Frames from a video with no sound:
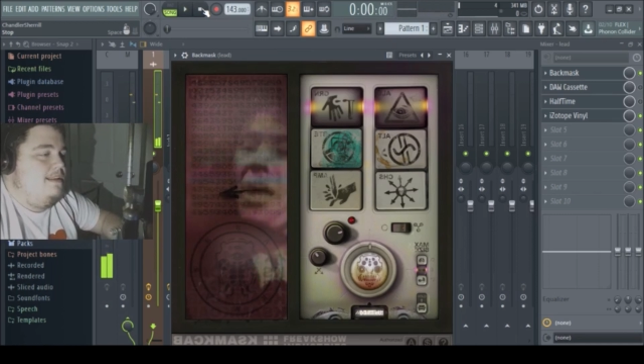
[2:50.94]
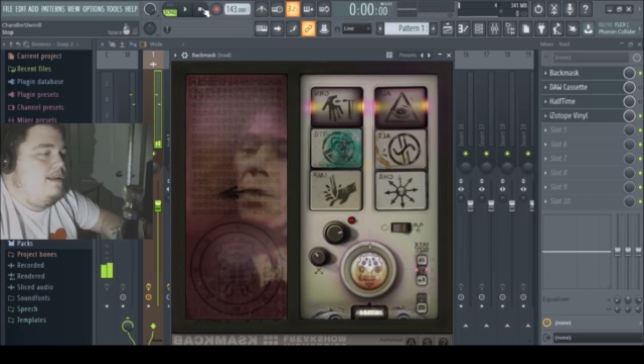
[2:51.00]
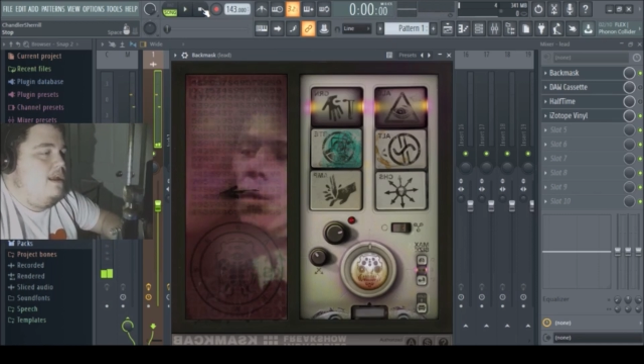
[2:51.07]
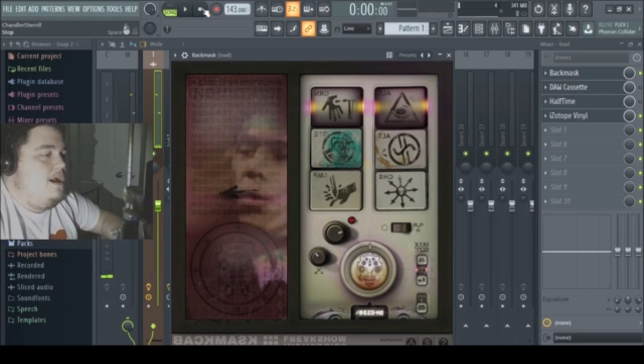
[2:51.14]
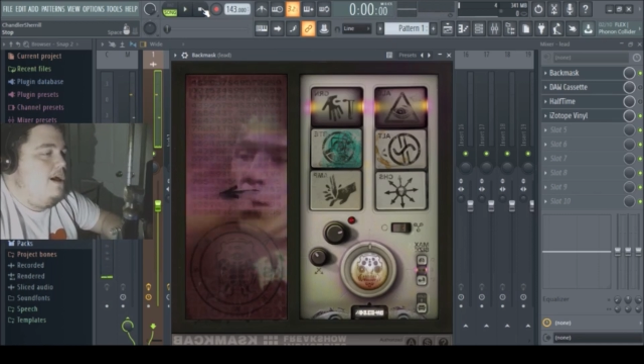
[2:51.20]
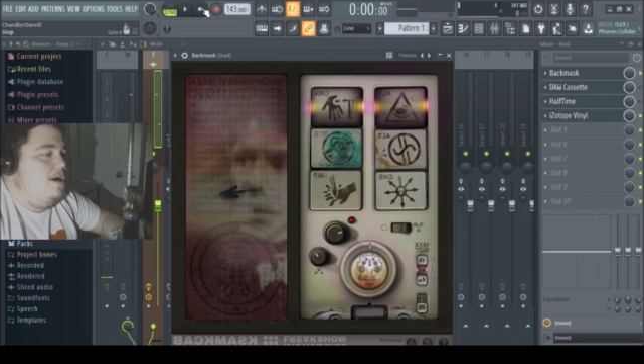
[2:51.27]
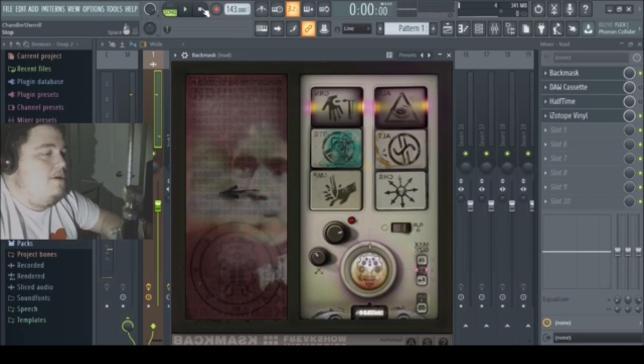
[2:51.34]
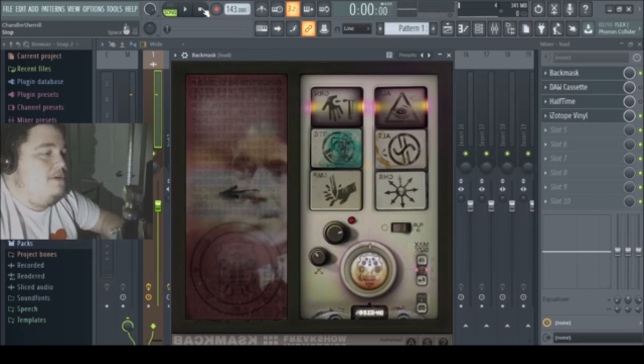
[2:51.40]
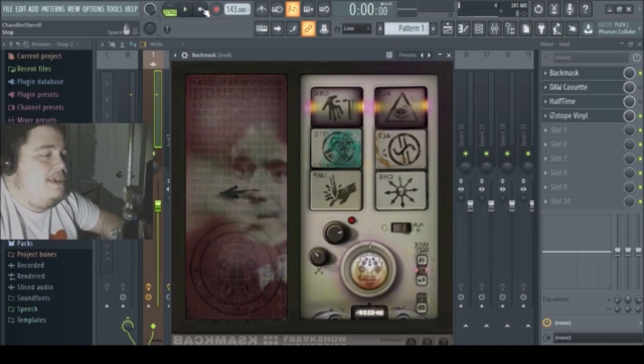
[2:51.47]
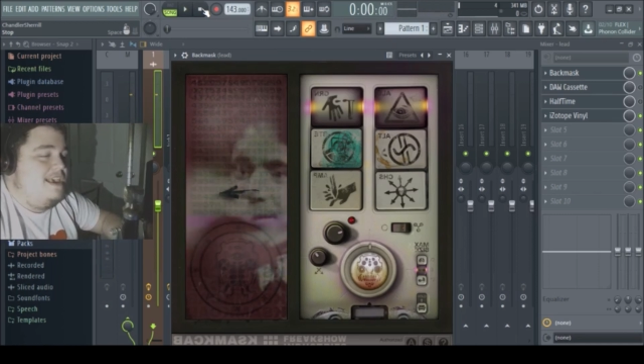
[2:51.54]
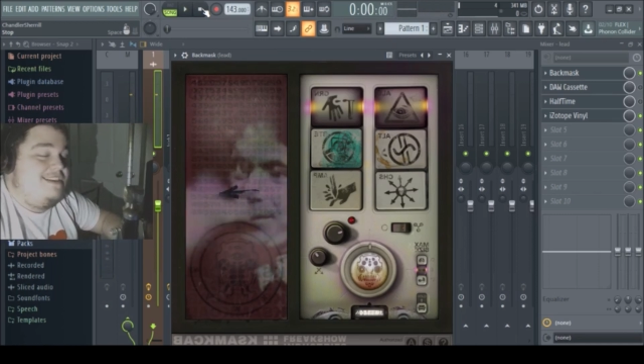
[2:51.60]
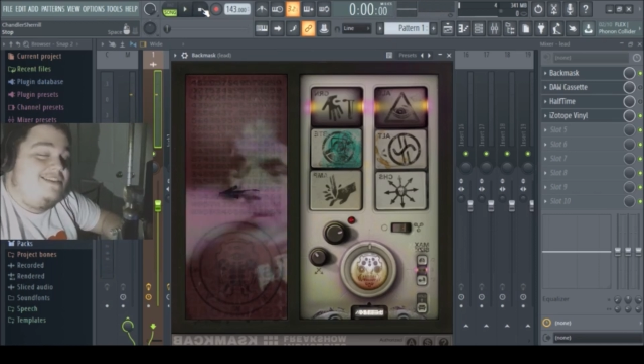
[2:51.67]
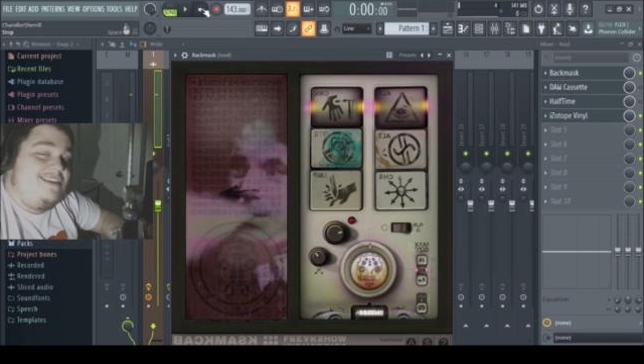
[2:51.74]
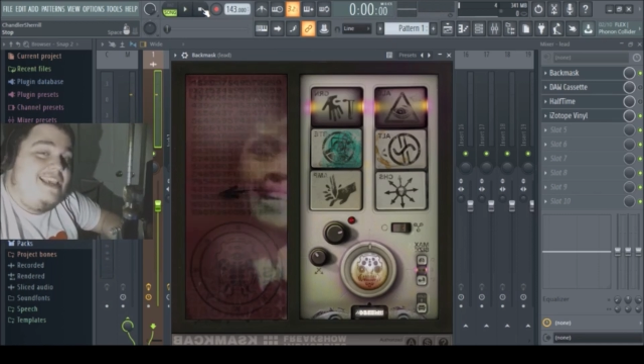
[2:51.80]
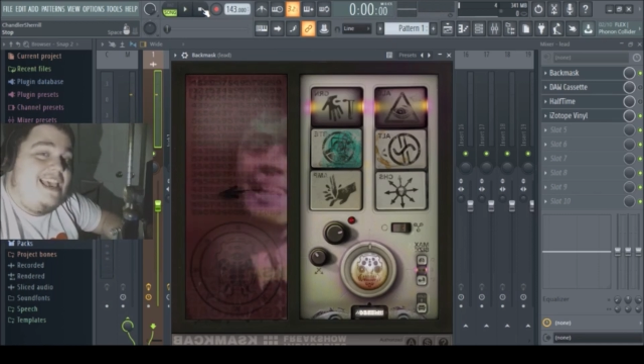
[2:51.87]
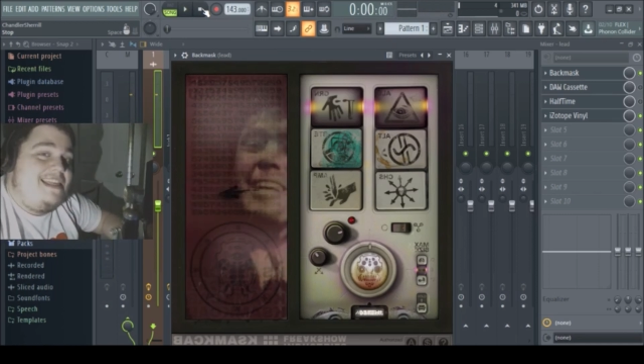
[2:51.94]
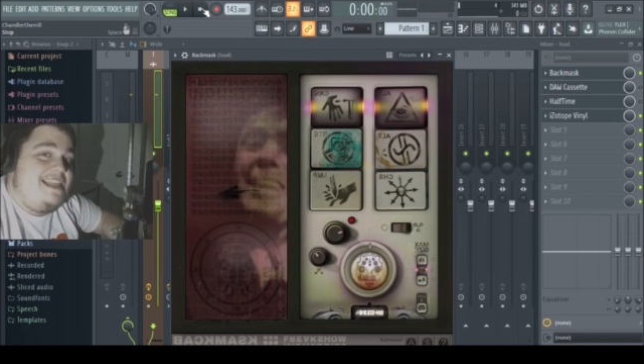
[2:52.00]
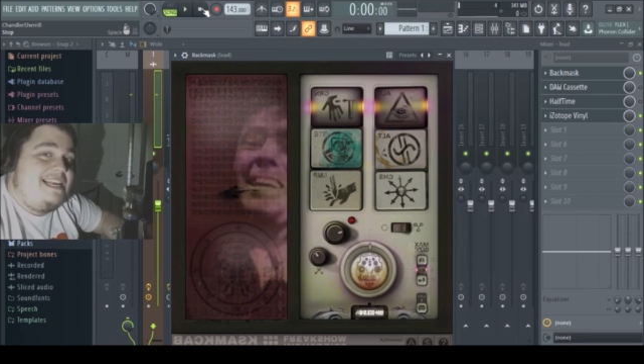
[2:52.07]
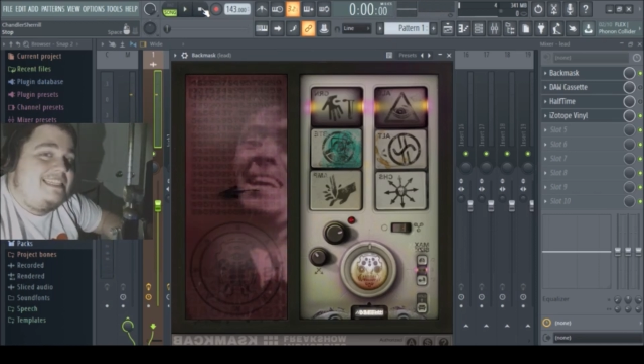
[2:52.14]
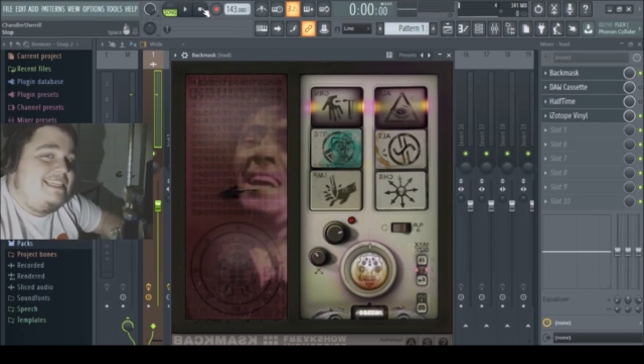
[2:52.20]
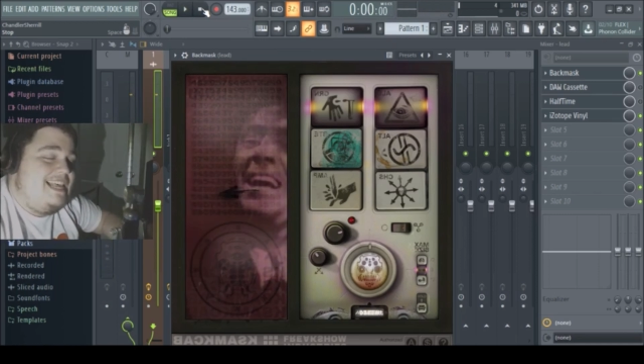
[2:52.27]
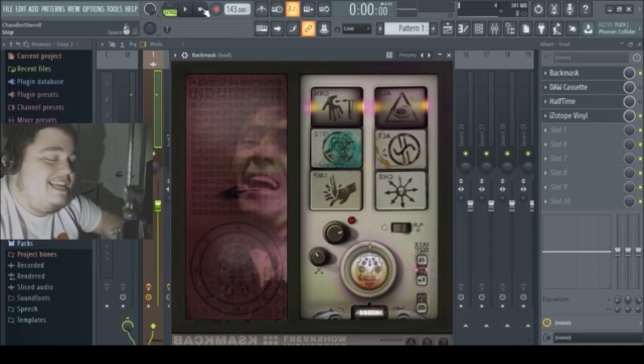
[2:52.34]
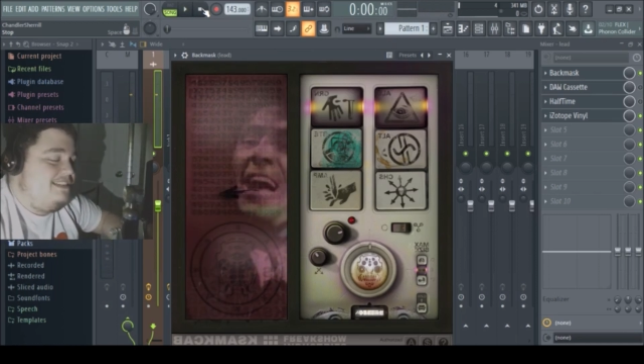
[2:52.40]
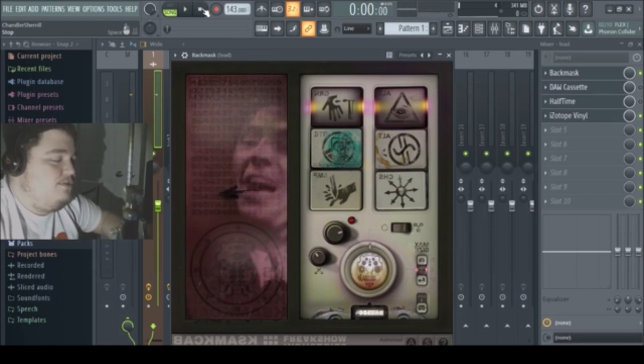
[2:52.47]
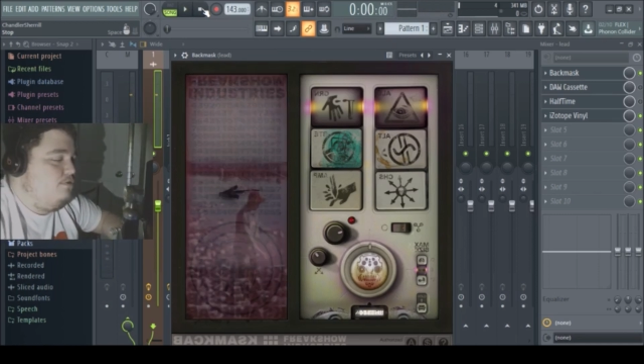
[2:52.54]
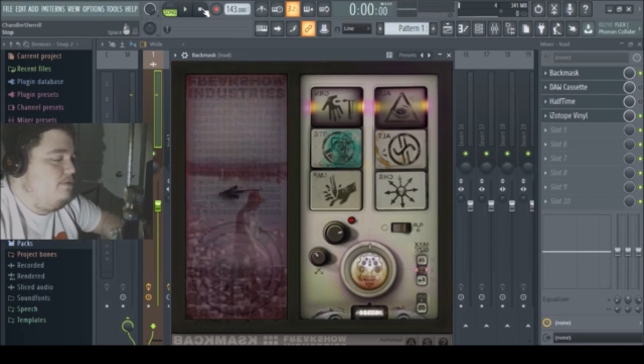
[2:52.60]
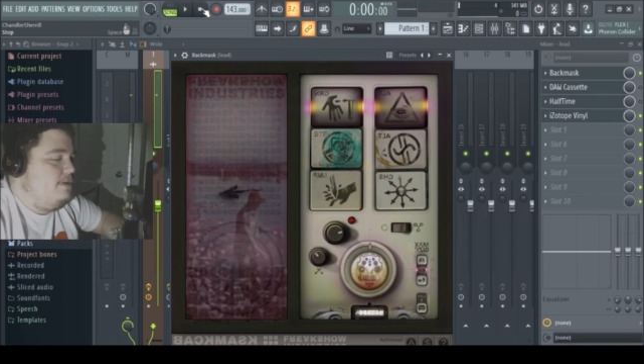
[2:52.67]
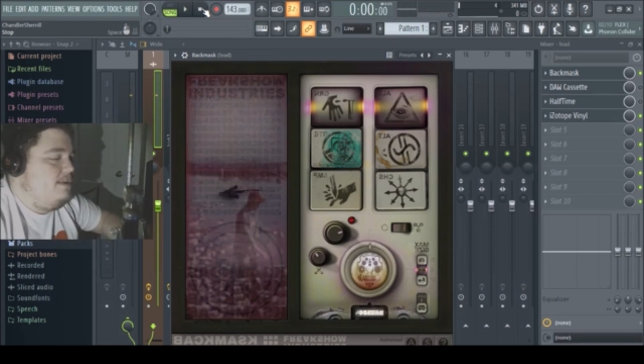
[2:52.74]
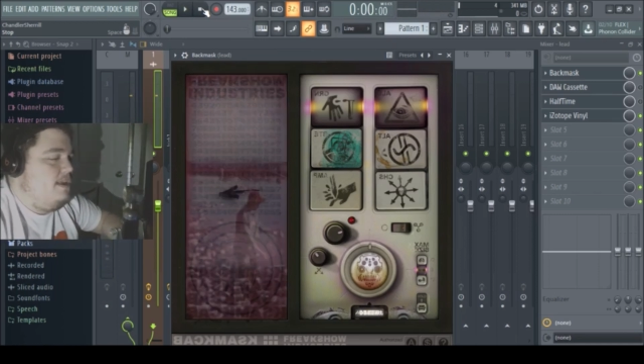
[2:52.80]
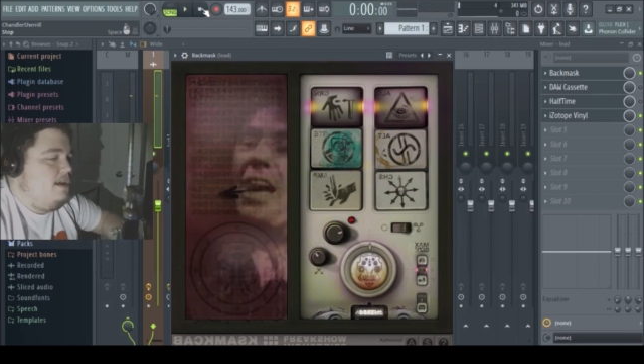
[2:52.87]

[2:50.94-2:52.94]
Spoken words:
Okay, so yeah, that's that joint.